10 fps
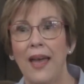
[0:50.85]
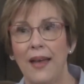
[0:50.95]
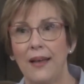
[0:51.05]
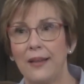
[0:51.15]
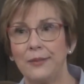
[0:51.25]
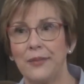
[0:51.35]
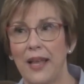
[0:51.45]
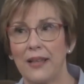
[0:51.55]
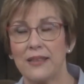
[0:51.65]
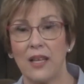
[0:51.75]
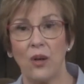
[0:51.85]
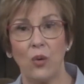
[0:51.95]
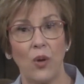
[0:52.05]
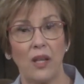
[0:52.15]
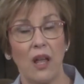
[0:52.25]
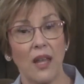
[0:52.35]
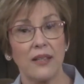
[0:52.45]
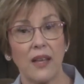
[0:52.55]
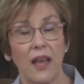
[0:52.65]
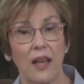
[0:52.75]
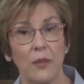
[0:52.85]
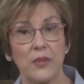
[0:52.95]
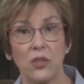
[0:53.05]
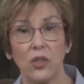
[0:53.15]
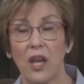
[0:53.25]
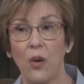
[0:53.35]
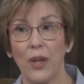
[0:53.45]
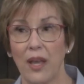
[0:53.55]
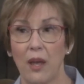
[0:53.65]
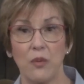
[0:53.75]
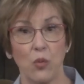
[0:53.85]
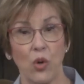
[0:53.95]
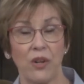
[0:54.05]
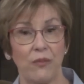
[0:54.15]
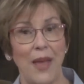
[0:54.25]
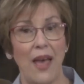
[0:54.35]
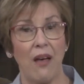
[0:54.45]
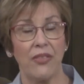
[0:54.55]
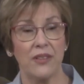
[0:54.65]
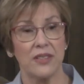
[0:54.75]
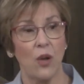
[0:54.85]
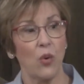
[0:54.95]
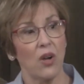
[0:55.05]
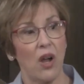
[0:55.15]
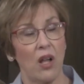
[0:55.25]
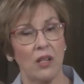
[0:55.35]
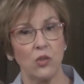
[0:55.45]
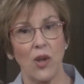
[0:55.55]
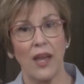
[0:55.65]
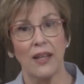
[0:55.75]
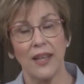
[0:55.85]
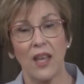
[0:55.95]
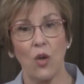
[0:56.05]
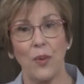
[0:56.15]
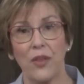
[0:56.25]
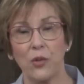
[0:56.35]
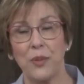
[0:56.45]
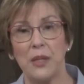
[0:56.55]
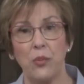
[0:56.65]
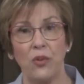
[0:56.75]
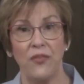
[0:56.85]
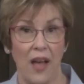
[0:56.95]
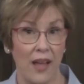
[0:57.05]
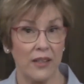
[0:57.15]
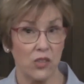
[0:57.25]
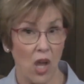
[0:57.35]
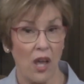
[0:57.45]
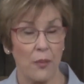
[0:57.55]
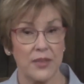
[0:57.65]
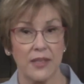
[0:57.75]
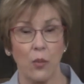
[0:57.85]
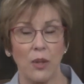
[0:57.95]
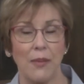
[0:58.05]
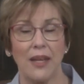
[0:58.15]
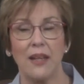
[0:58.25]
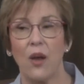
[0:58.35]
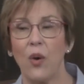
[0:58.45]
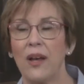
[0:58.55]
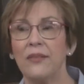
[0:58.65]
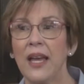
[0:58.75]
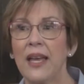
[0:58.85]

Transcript: Um, and so a lot of times, you know, it comes word of mouth. And so we're all trying to help other people find jobs that we may know of.